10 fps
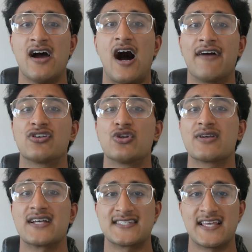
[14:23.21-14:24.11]
after doing
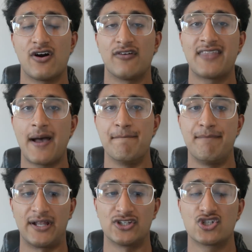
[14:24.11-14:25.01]
a set of that
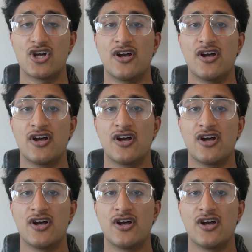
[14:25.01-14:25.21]
bench,